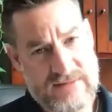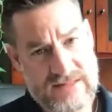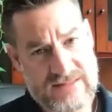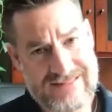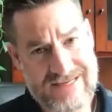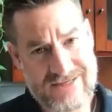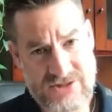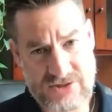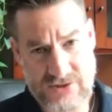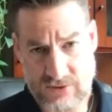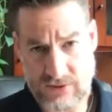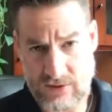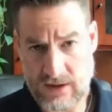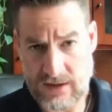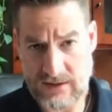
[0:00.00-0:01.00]

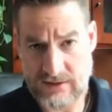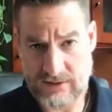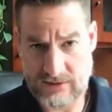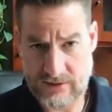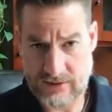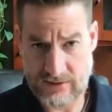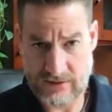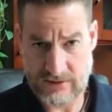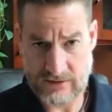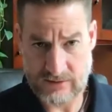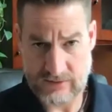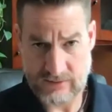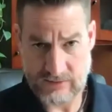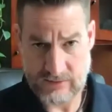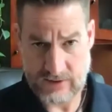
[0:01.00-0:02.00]
essential
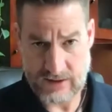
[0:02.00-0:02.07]
under